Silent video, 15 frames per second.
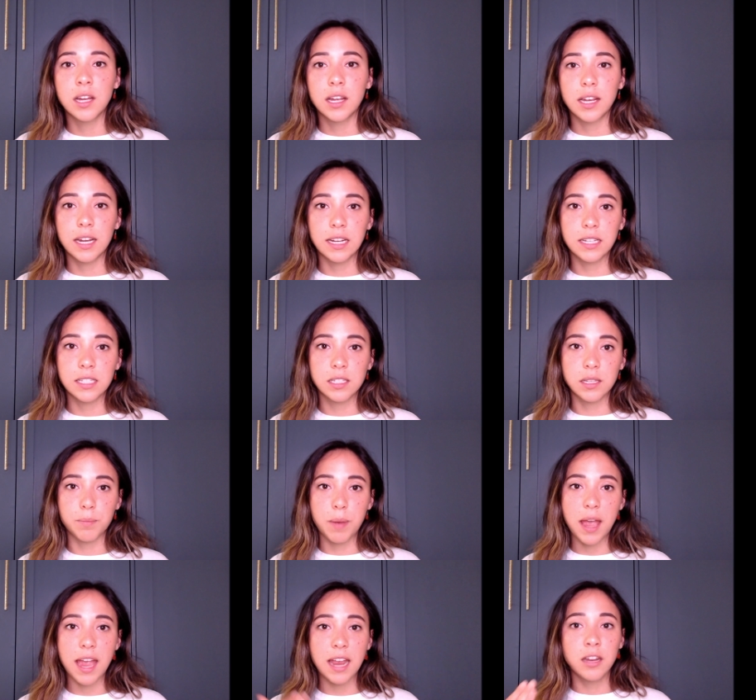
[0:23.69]
is
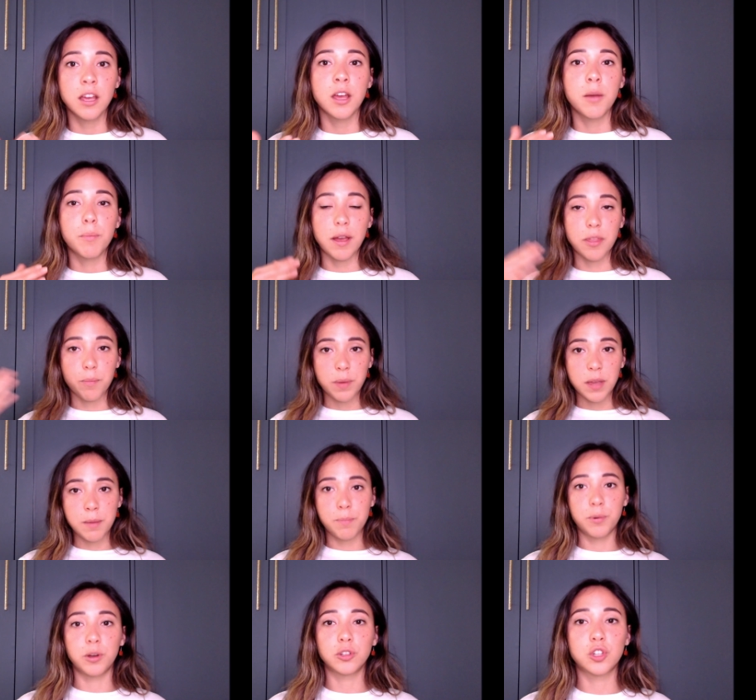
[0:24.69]
paid by the
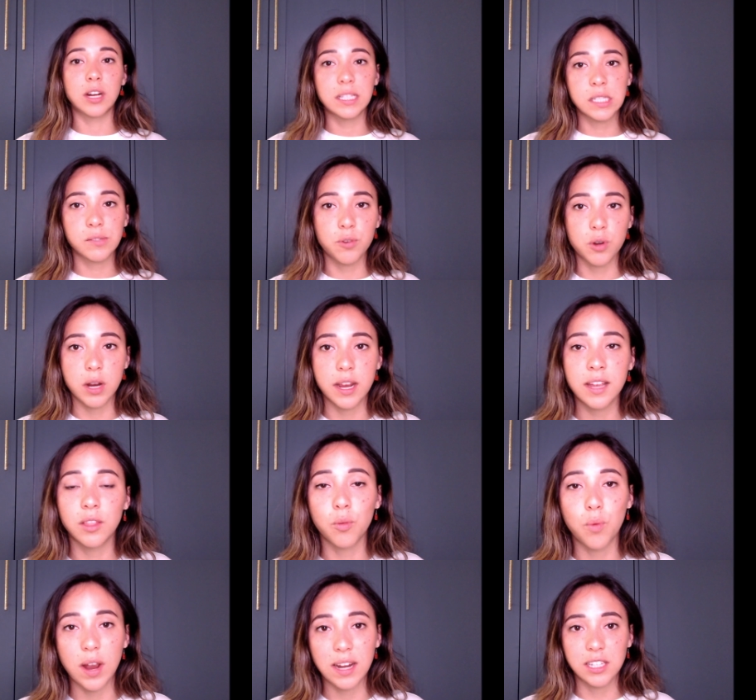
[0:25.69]
people transferring
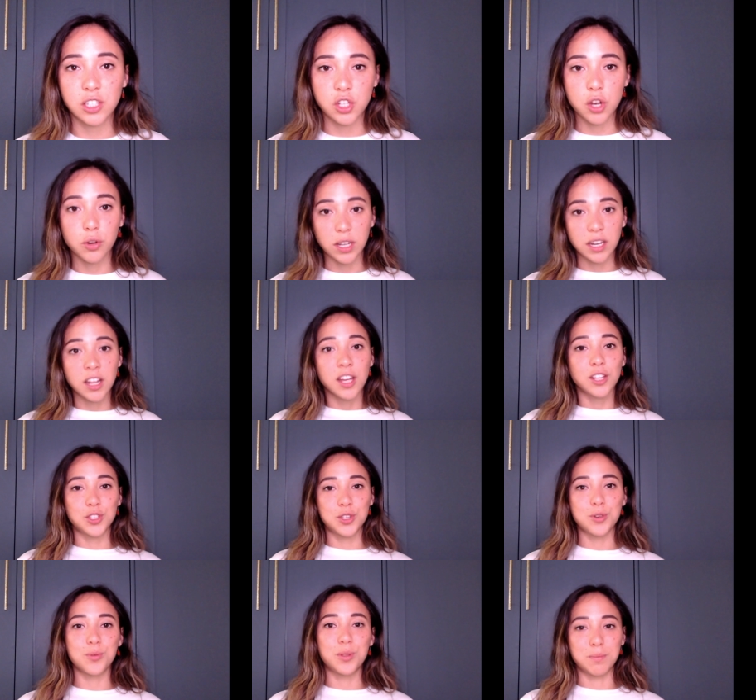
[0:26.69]
the whitelist token
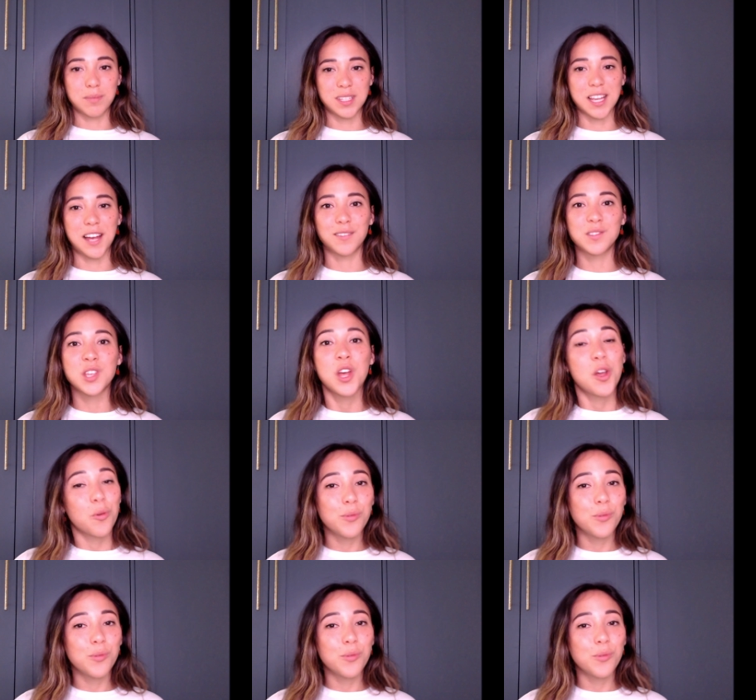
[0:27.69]
to themselves,